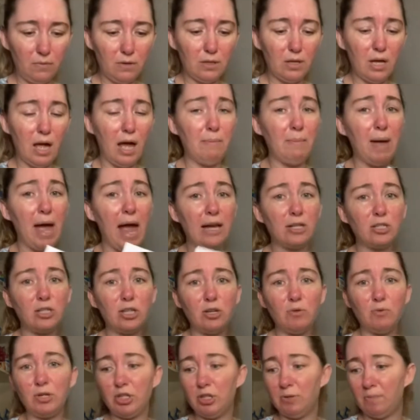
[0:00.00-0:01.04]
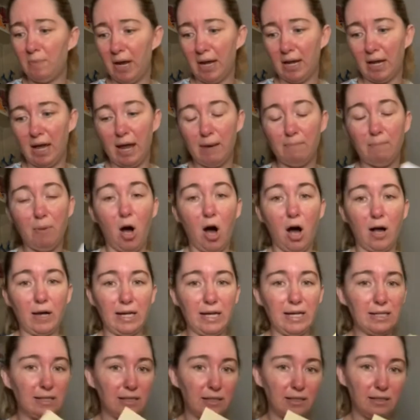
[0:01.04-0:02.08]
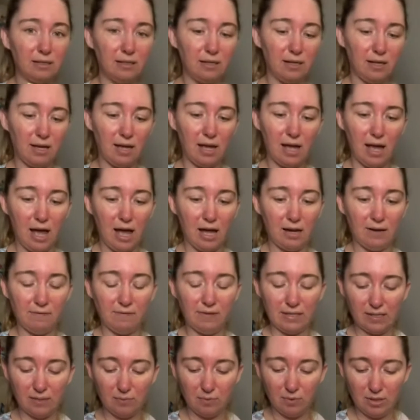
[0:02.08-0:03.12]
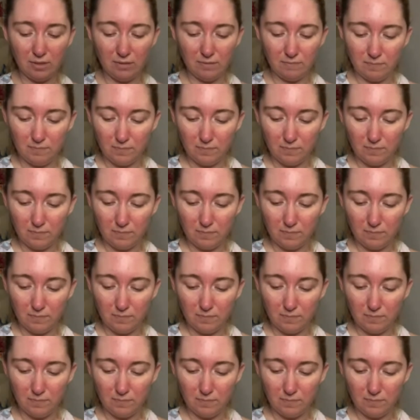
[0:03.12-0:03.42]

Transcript: I'm actually going to make a pocket out of this one.